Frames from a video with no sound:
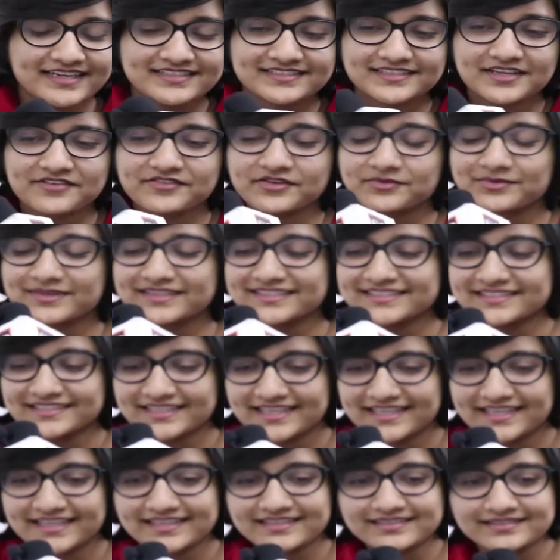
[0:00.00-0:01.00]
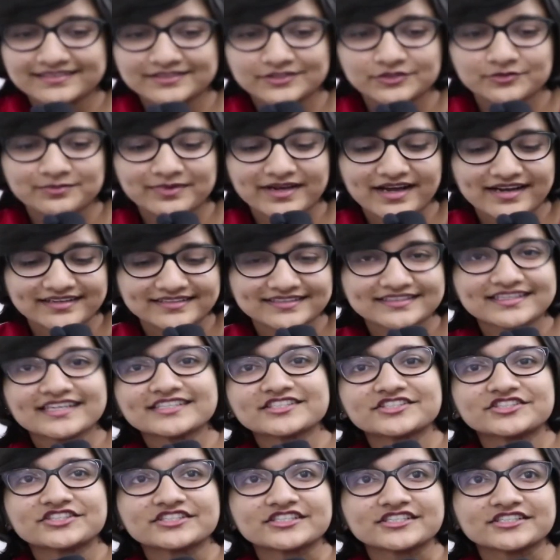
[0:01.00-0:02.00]
as everyone is saying, the new pattern
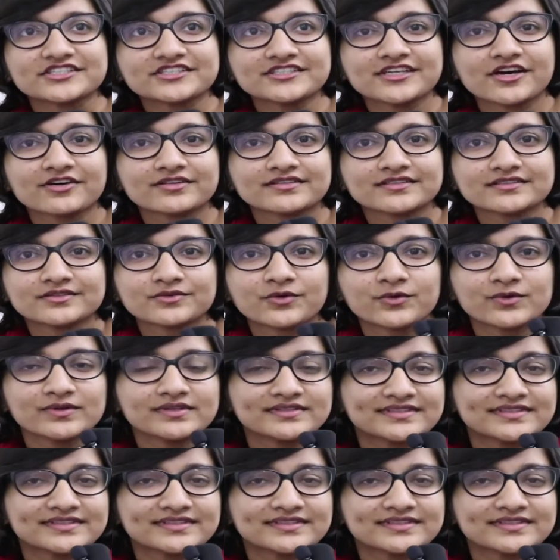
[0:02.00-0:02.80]
has changed. Now the whole